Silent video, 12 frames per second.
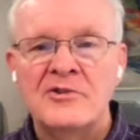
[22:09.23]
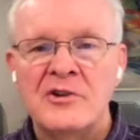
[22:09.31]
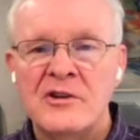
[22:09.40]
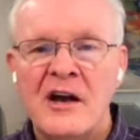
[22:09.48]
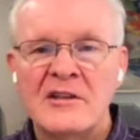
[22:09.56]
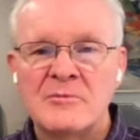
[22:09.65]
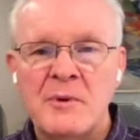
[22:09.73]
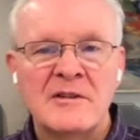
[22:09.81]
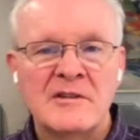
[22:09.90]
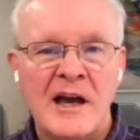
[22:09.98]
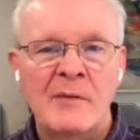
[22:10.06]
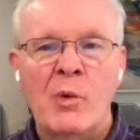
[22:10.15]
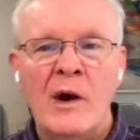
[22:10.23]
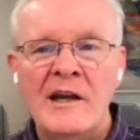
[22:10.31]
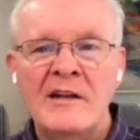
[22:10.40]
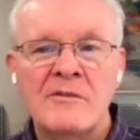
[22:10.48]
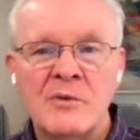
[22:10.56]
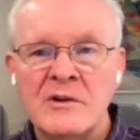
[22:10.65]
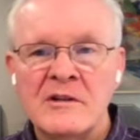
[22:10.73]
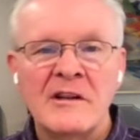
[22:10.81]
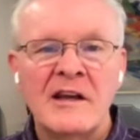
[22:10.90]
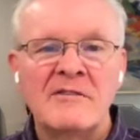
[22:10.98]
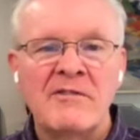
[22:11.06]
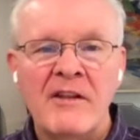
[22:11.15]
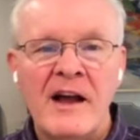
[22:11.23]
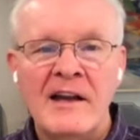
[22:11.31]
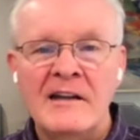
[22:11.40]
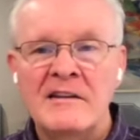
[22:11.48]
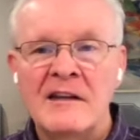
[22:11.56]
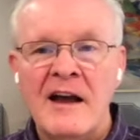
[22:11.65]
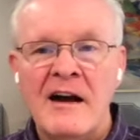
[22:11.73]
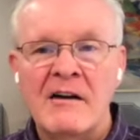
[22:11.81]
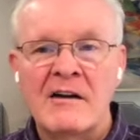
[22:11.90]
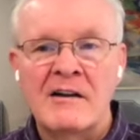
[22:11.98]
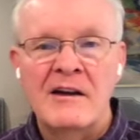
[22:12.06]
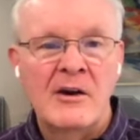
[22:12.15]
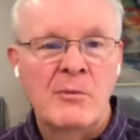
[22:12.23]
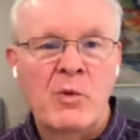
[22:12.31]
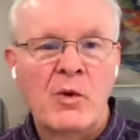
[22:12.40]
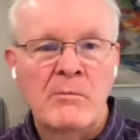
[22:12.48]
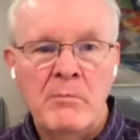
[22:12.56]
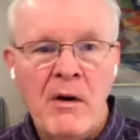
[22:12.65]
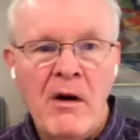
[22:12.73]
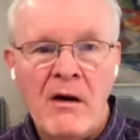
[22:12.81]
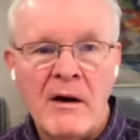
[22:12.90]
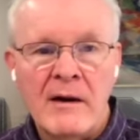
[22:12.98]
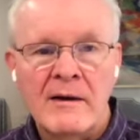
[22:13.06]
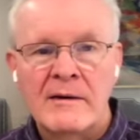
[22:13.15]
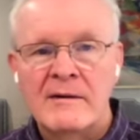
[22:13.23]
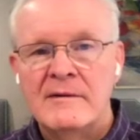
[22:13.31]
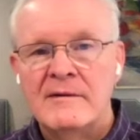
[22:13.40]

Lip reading: should not spend time waiting for a delayed flight in the airport bar.